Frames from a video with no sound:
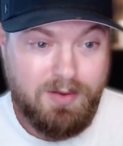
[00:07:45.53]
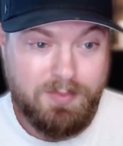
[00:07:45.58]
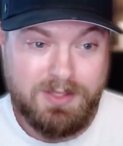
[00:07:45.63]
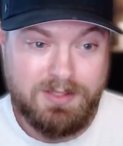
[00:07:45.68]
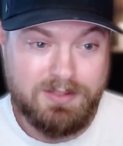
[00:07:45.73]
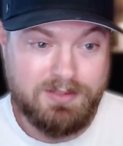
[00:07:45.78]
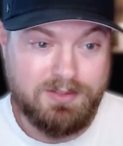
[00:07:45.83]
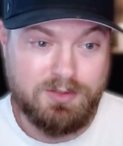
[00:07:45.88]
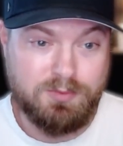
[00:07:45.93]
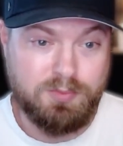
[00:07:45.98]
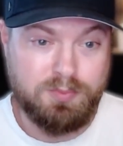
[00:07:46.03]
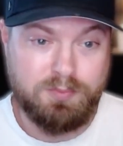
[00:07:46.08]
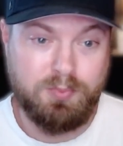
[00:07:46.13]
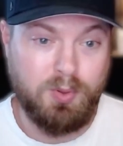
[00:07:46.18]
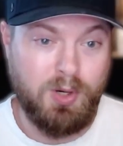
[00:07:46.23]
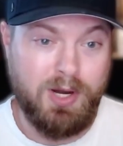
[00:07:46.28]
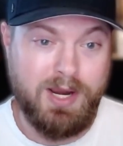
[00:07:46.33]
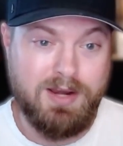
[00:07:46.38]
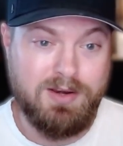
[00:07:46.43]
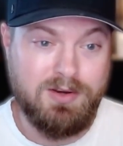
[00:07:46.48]
I mean, this is
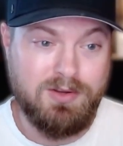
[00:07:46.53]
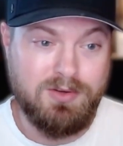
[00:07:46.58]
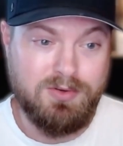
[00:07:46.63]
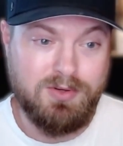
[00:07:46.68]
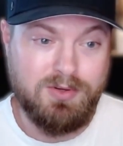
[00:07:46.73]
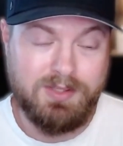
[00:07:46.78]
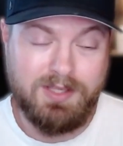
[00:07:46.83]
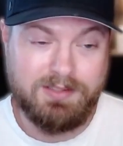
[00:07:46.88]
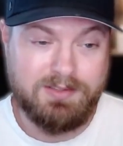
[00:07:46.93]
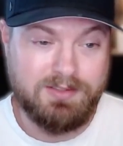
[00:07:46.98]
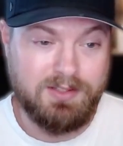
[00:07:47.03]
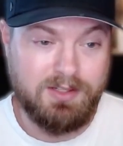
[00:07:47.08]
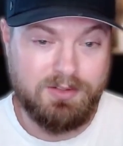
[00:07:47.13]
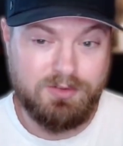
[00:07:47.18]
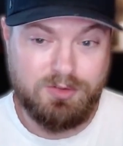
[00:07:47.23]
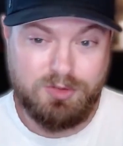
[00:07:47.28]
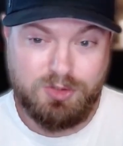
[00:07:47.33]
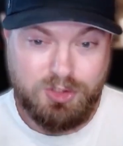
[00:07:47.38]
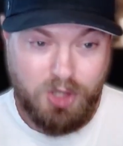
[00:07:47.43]
brand new, and that's a